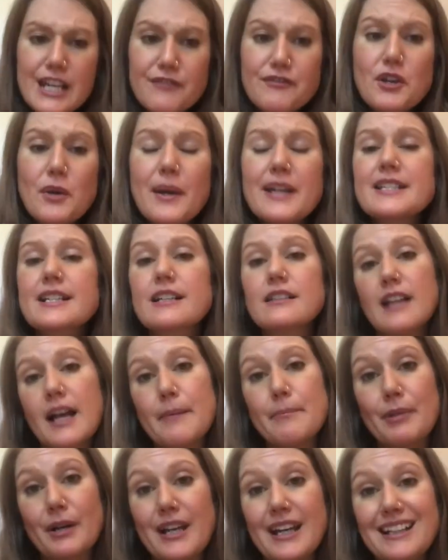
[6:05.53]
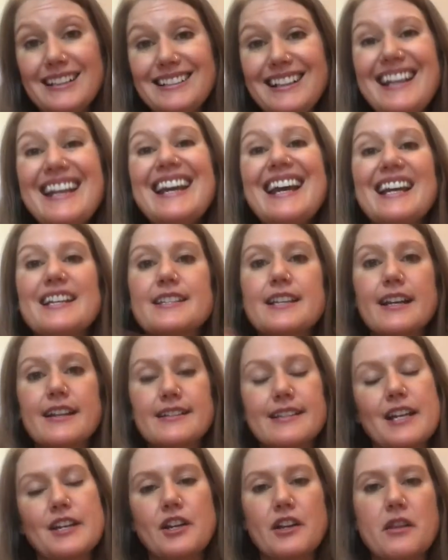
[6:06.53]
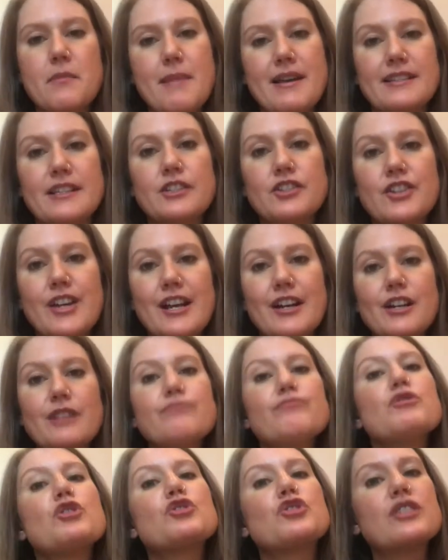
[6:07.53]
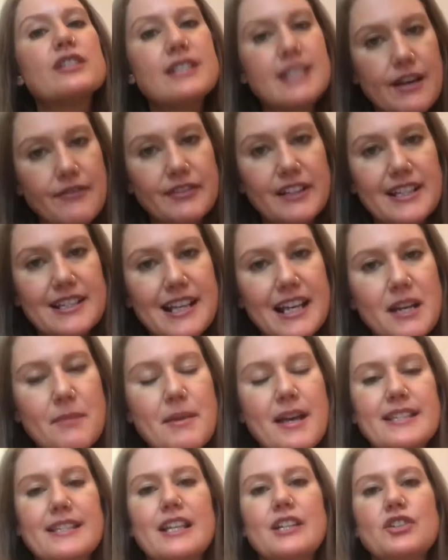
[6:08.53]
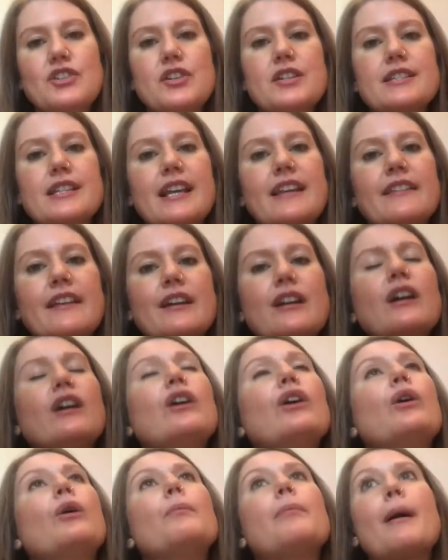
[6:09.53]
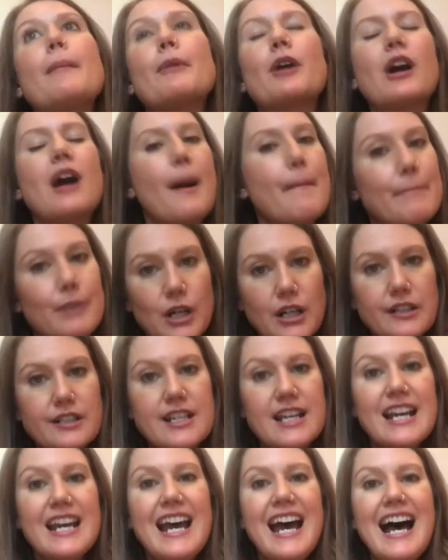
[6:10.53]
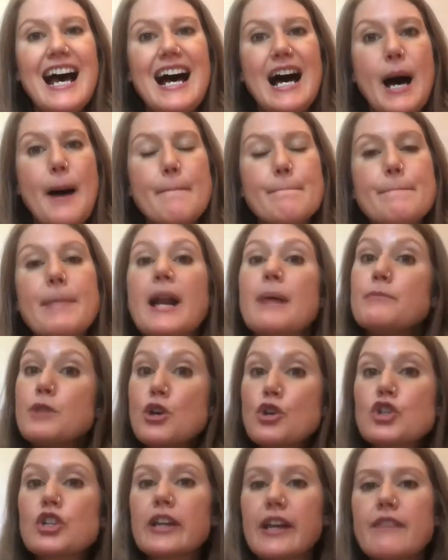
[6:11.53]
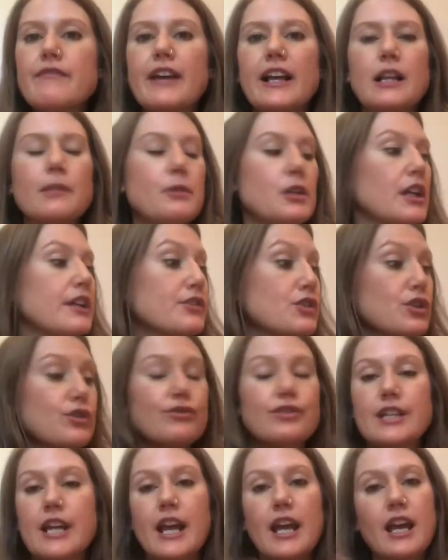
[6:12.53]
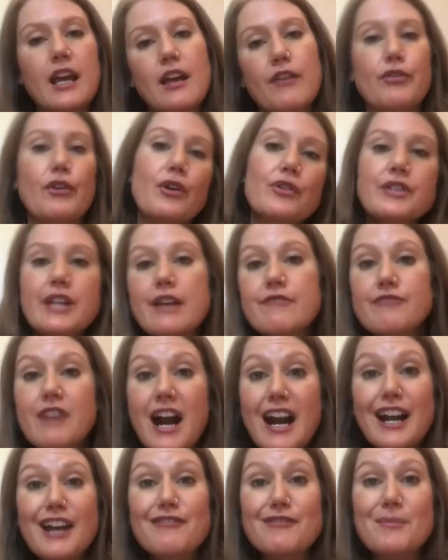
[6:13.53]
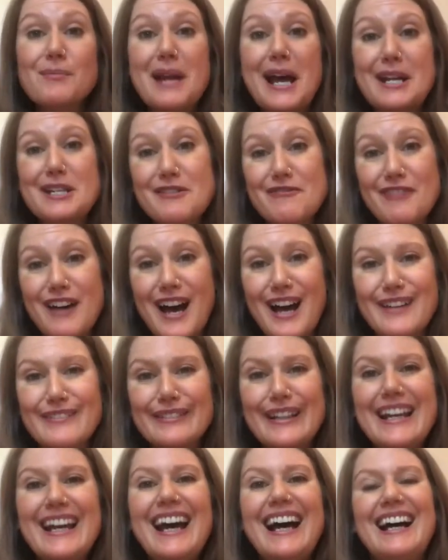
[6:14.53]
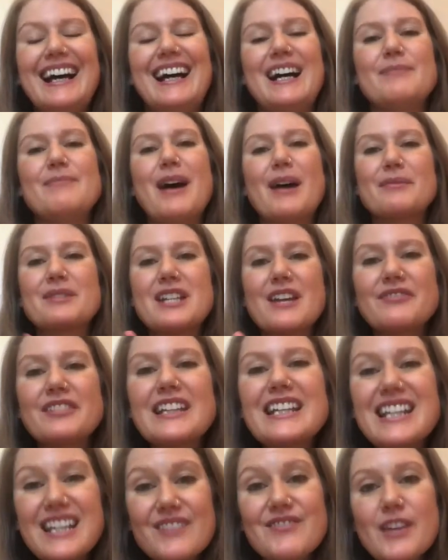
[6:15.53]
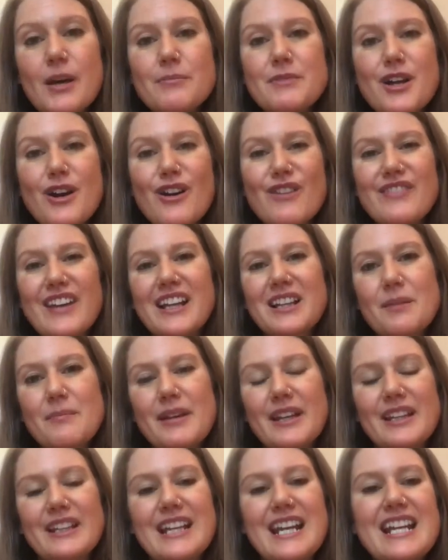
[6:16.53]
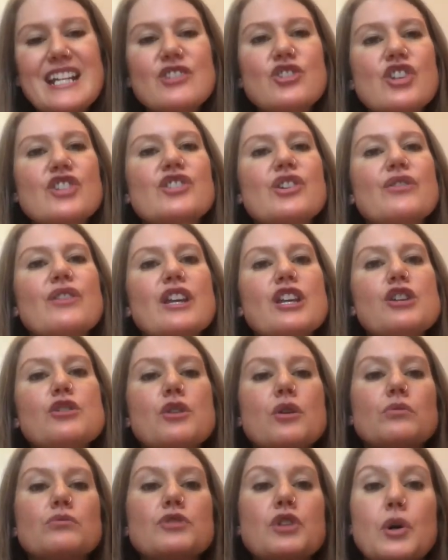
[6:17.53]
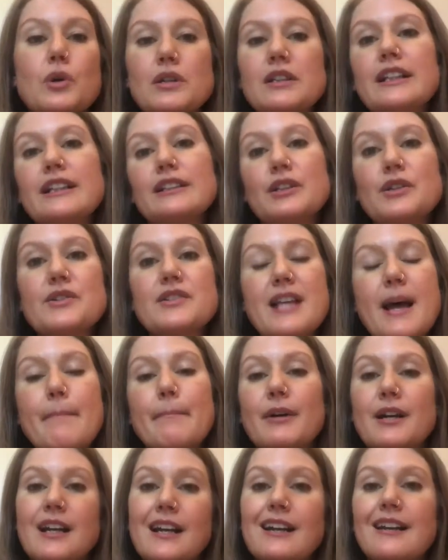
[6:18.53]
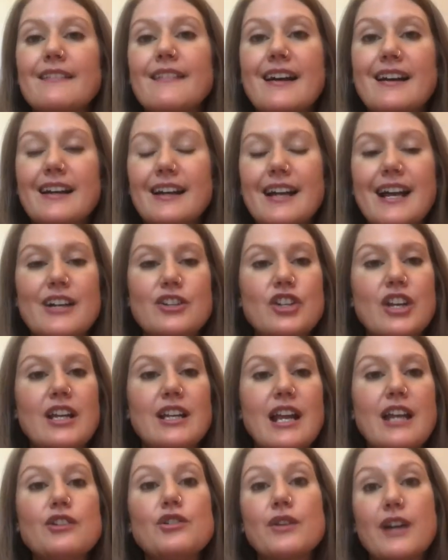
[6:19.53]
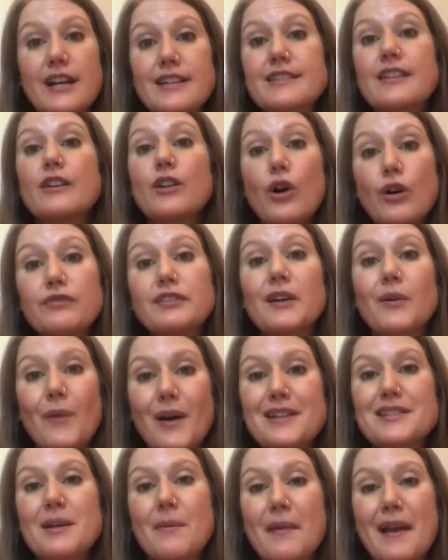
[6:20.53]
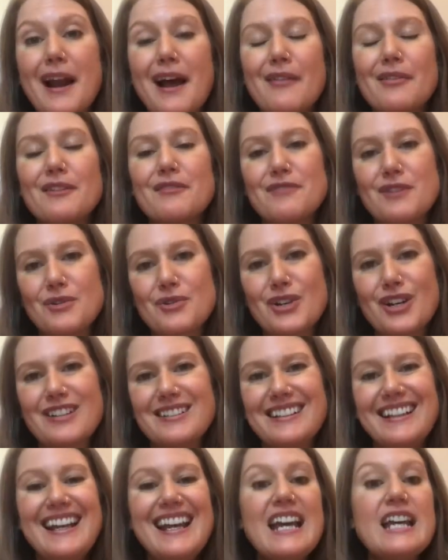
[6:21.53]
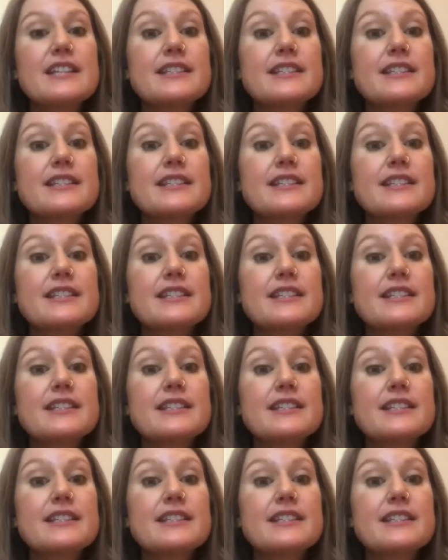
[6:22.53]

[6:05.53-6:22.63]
If you hit decline booking, it's going to send you to the message center. You should definitely send a message to say like, oh, bummer, I'm booked, but I'm usually available on Tuesday, Thursday, and Friday from 9 to 5. I would definitely give them your availability just so that you don't totally lose that booking and that connection, and you guys can hopefully work something out in the future.